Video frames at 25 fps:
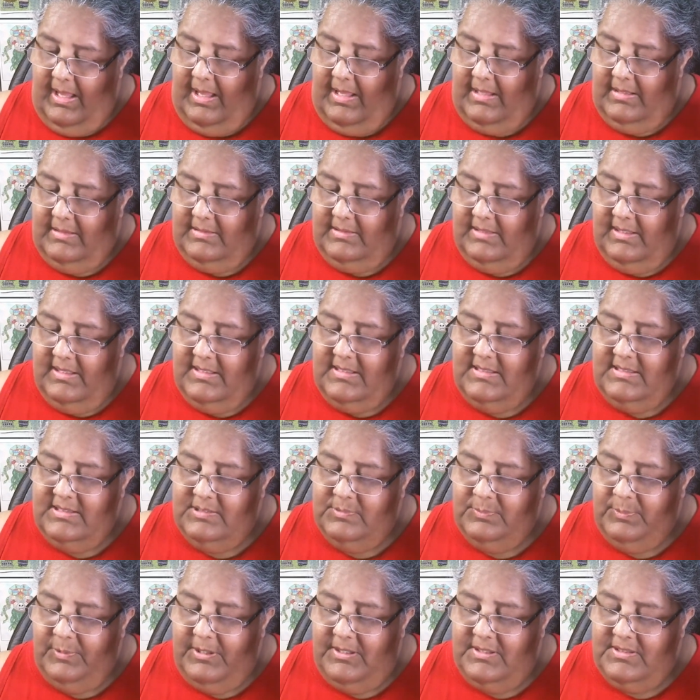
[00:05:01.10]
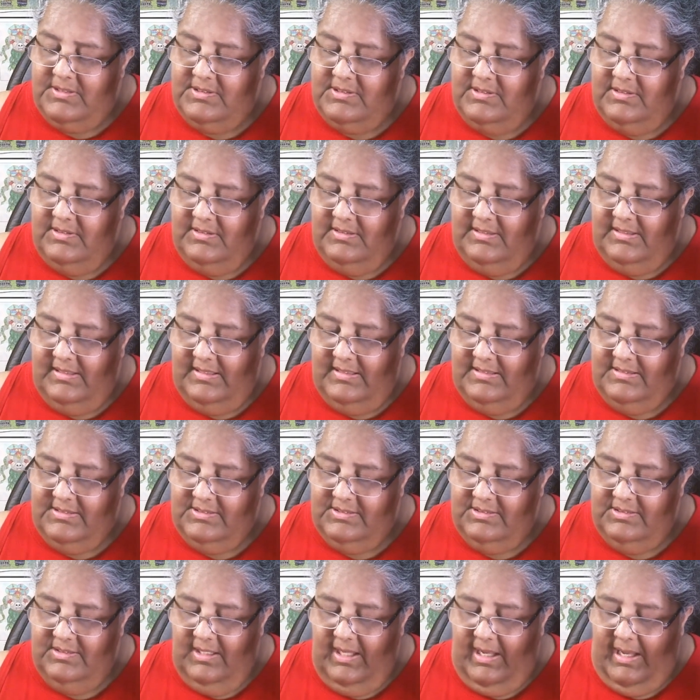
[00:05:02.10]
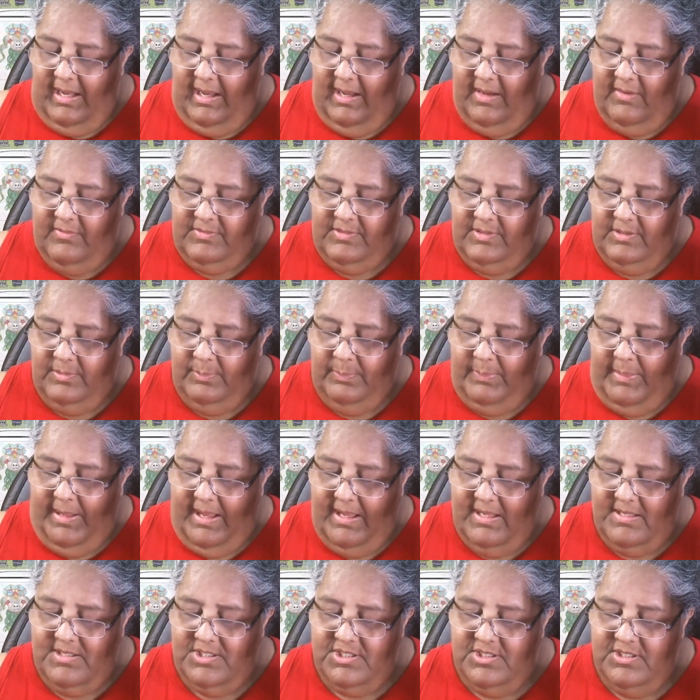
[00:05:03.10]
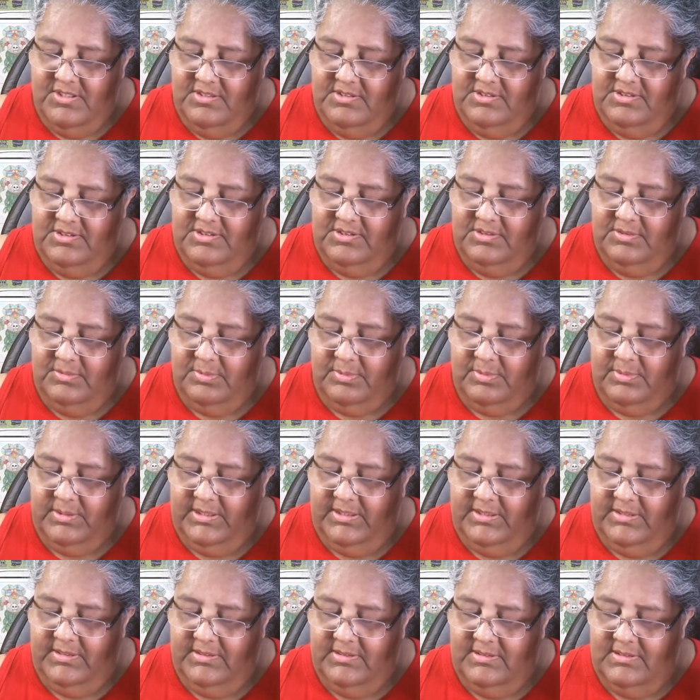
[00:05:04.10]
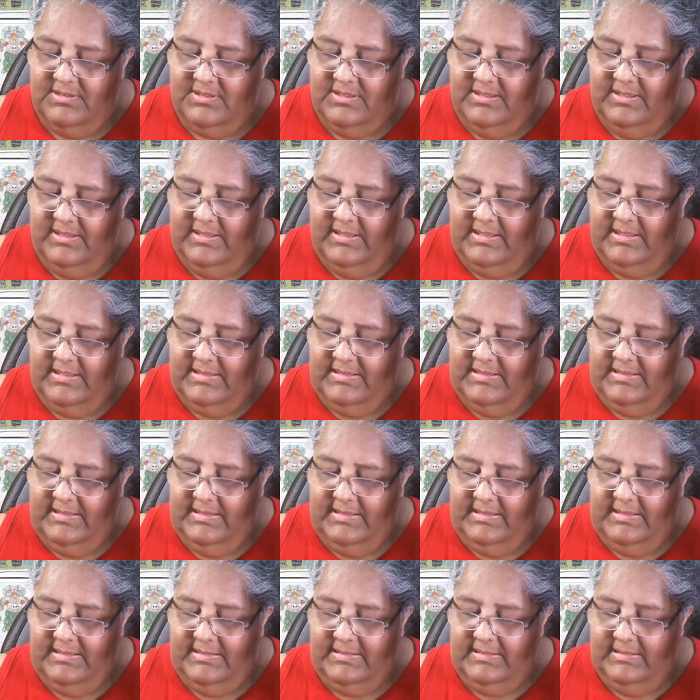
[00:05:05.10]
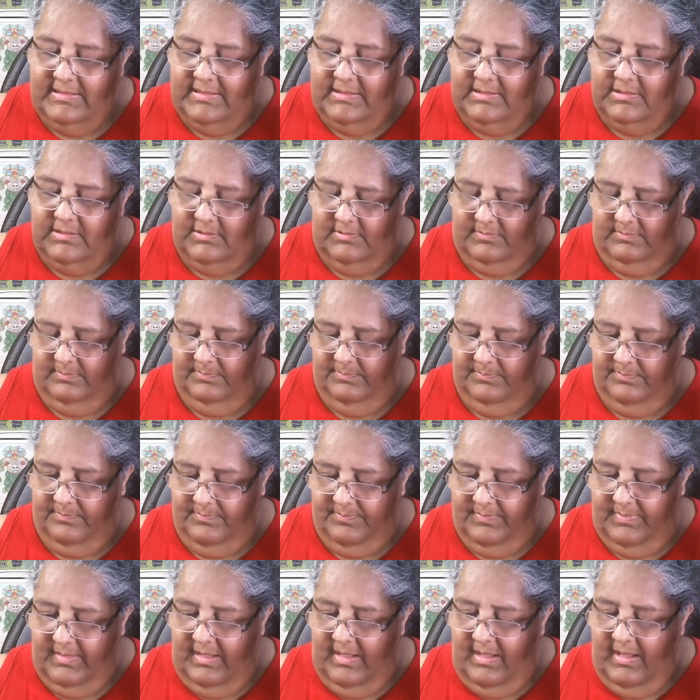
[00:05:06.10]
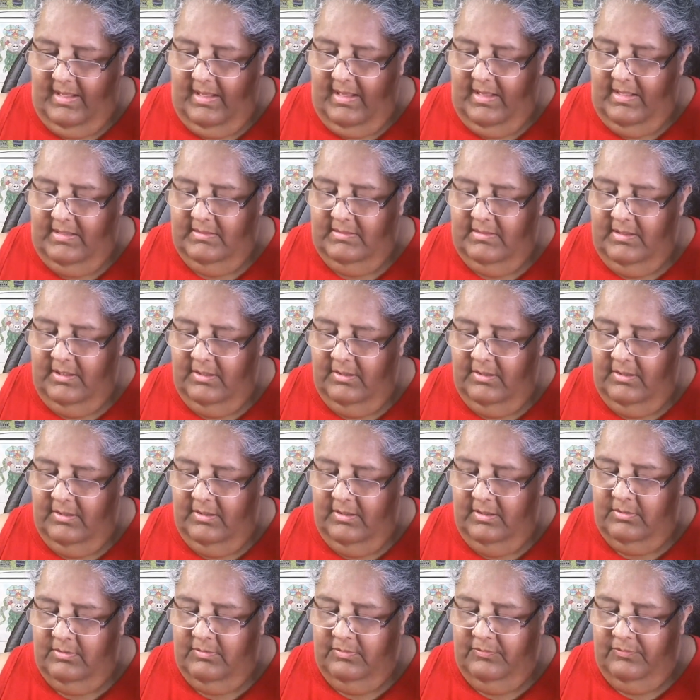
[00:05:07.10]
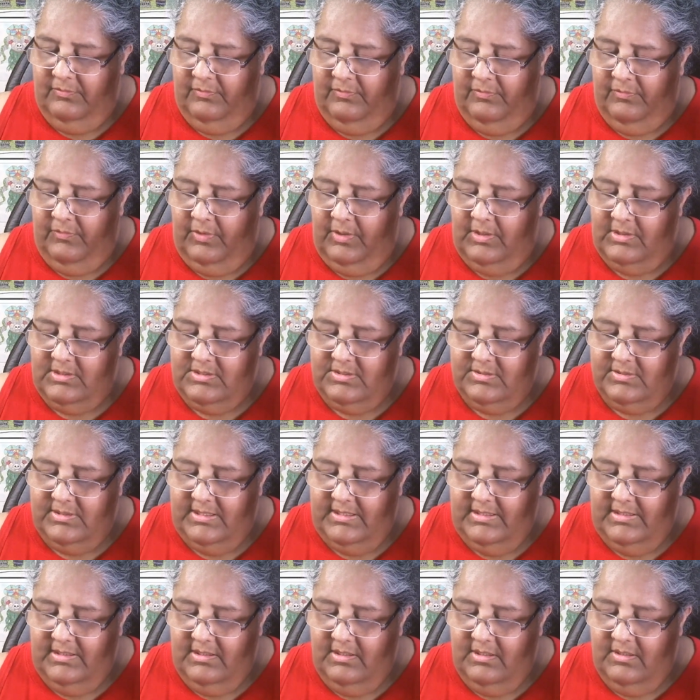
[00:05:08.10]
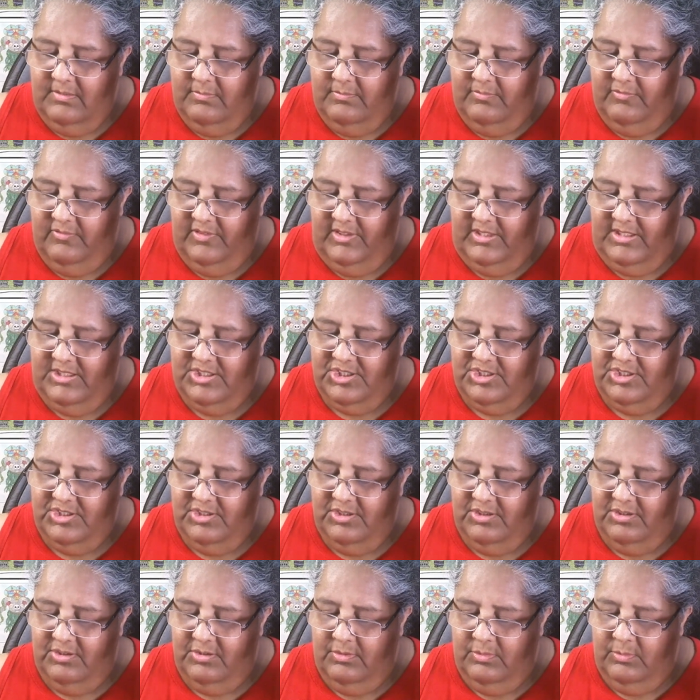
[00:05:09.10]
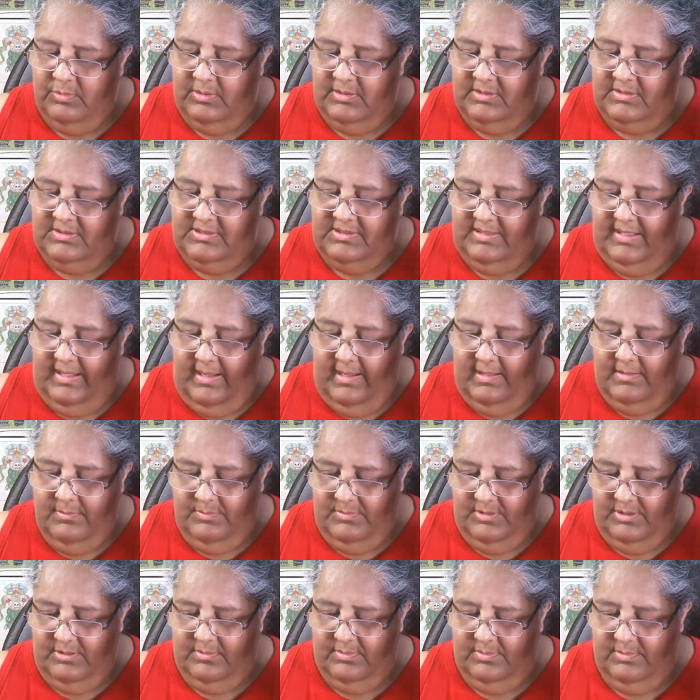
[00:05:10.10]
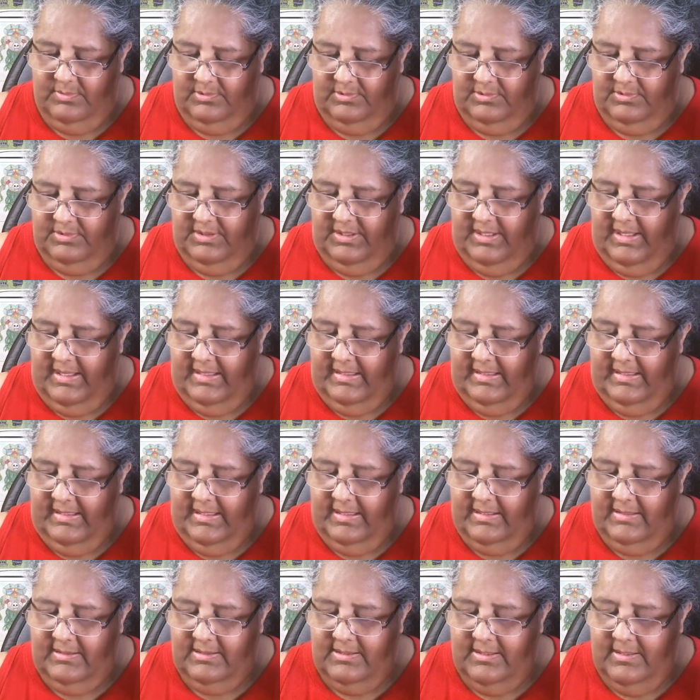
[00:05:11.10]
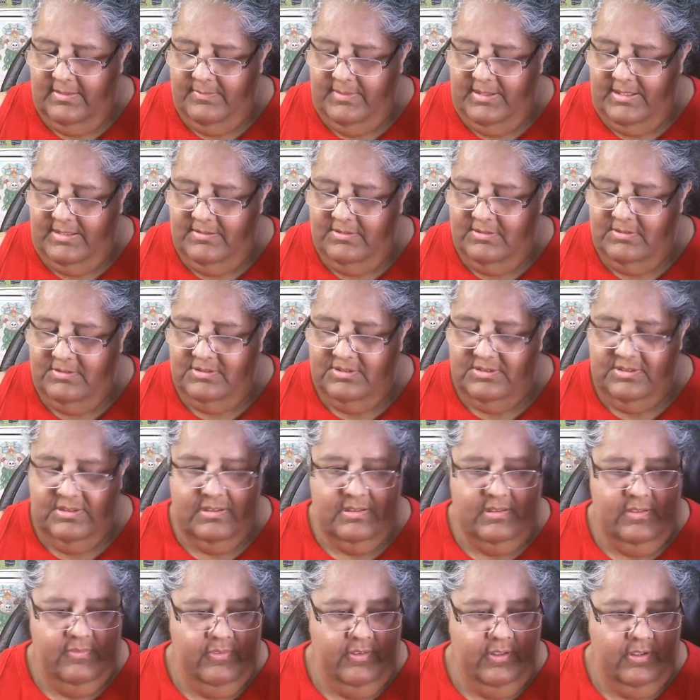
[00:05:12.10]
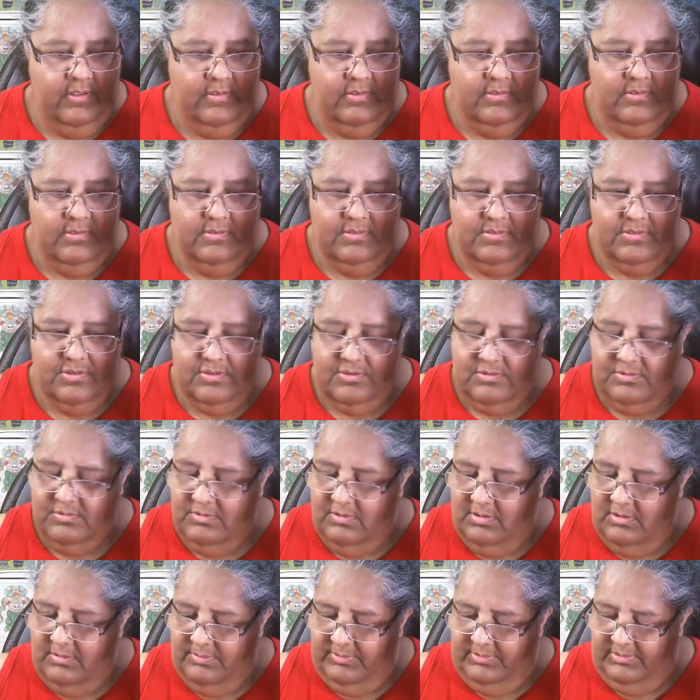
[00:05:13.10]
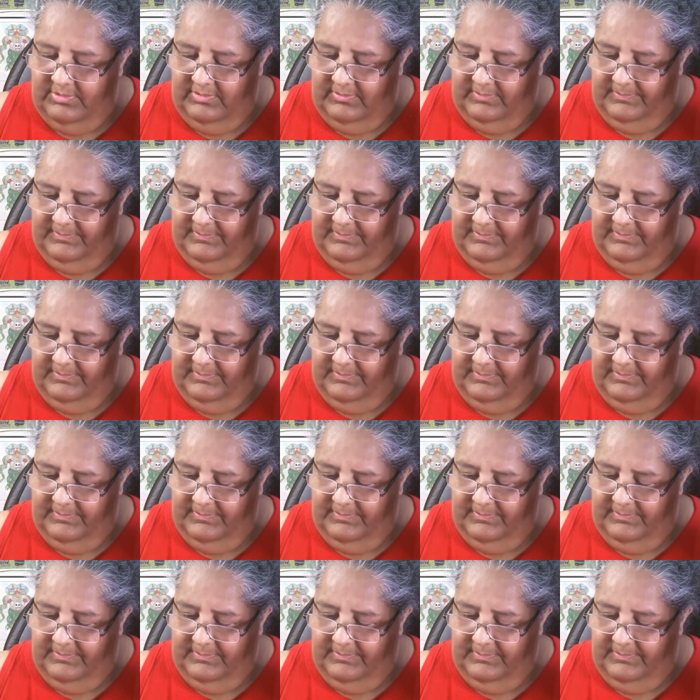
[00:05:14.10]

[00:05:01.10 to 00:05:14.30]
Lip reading: This person needs to have their passions reeled in a little. Their unfaltering conviction, whilst admirable, can get them into significant trouble.